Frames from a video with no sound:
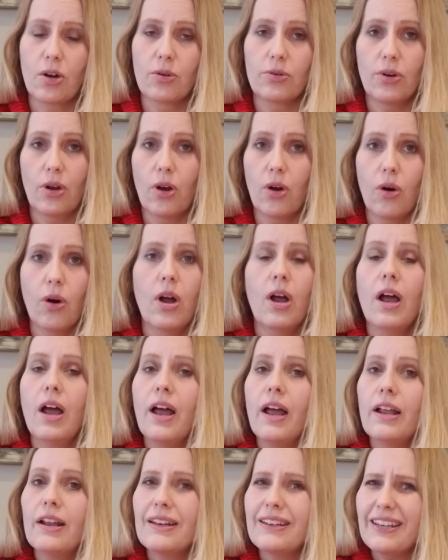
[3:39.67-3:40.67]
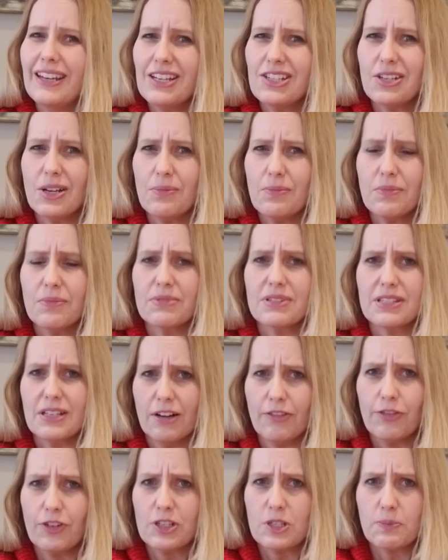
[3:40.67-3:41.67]
No, teach them
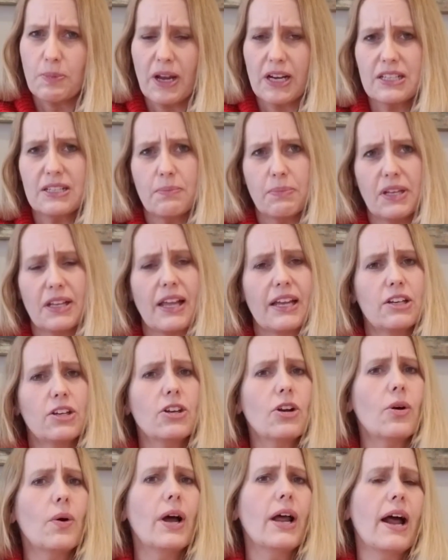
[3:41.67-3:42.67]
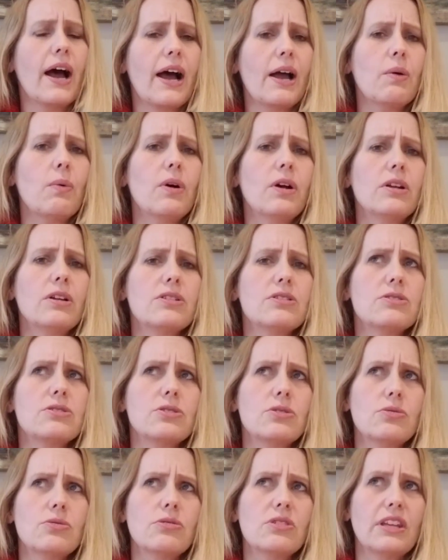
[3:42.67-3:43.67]
self-respect and be like, you know what, I want to
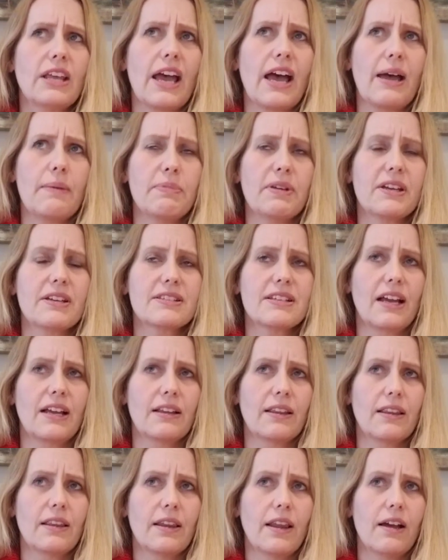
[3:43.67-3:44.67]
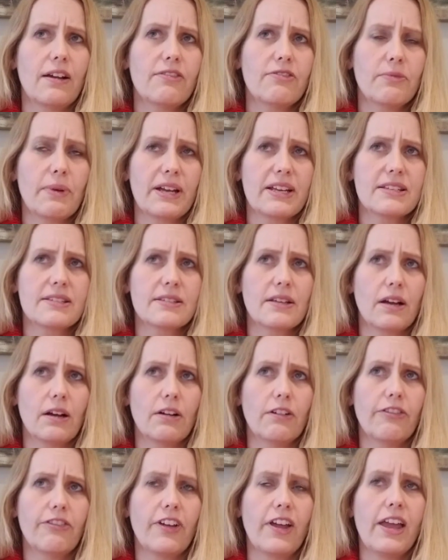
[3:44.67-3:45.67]
do that because I love
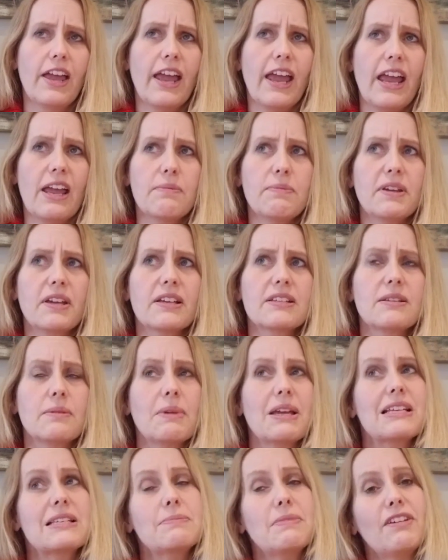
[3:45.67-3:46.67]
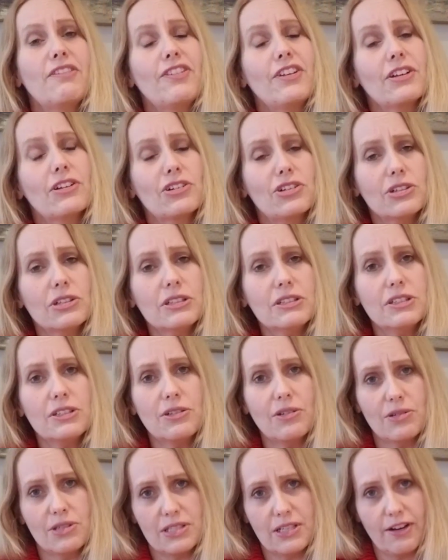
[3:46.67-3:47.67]
myself and because it makes me feel good to
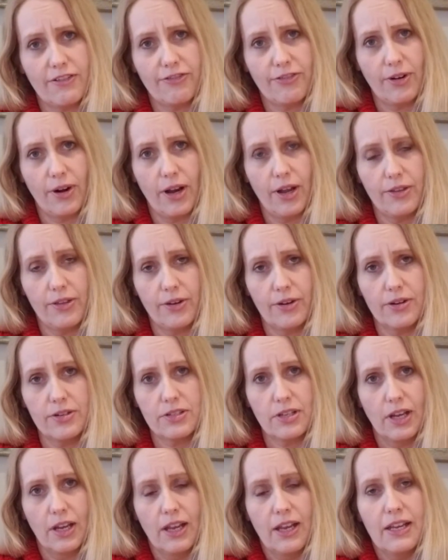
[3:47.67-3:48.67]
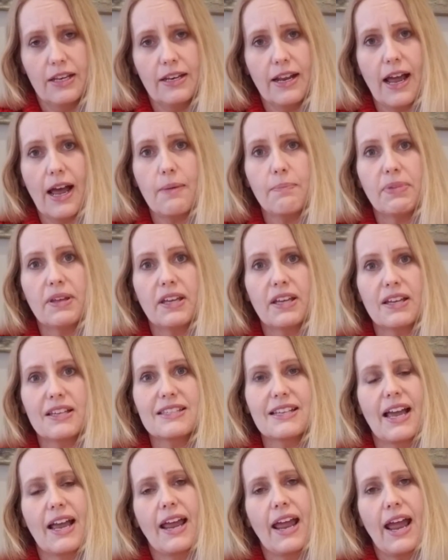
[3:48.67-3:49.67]
do stuff for others, not because
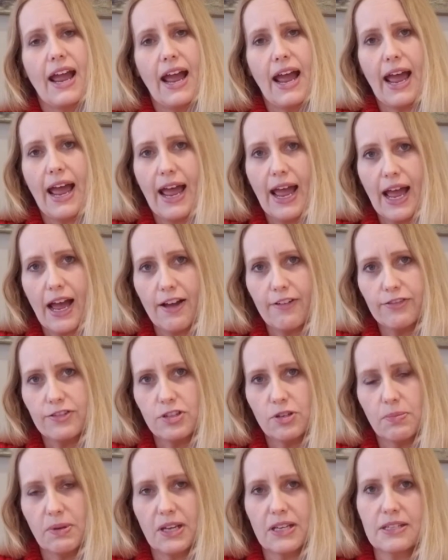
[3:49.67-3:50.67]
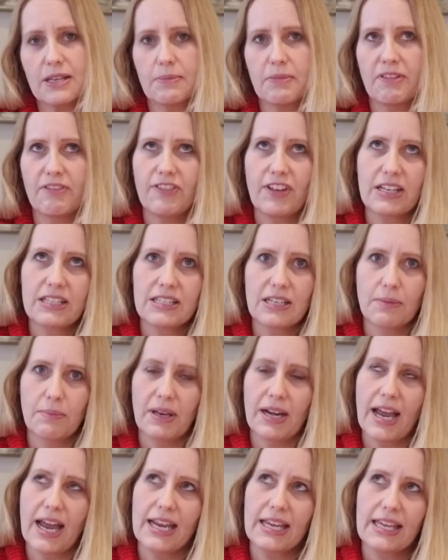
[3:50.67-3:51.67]
I have to, because I'm a victim
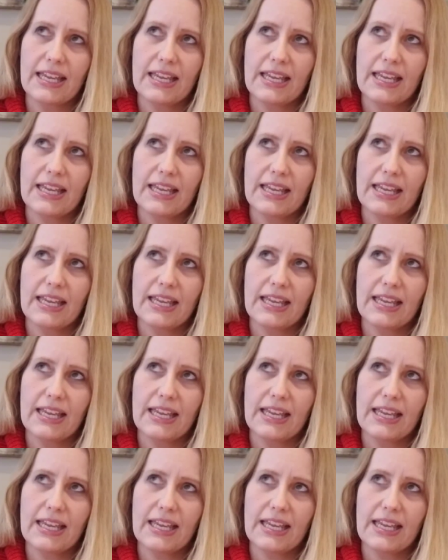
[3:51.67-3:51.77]
and I